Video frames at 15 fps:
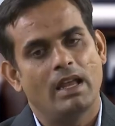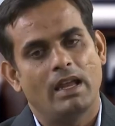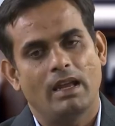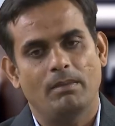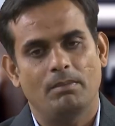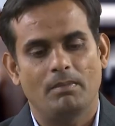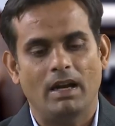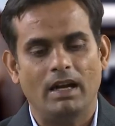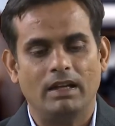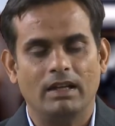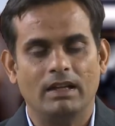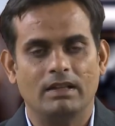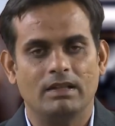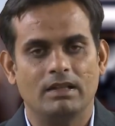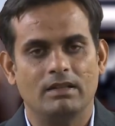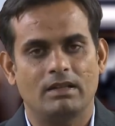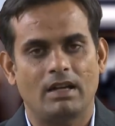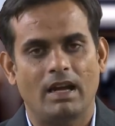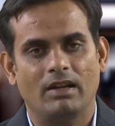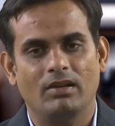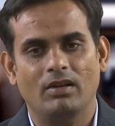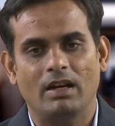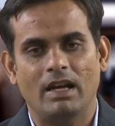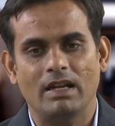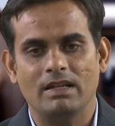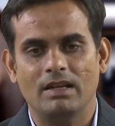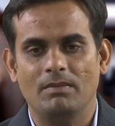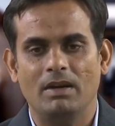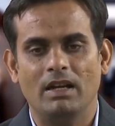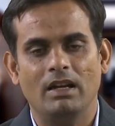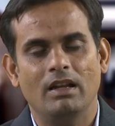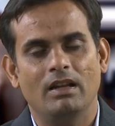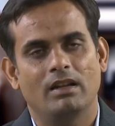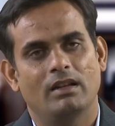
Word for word: If matrix is diagonalizable,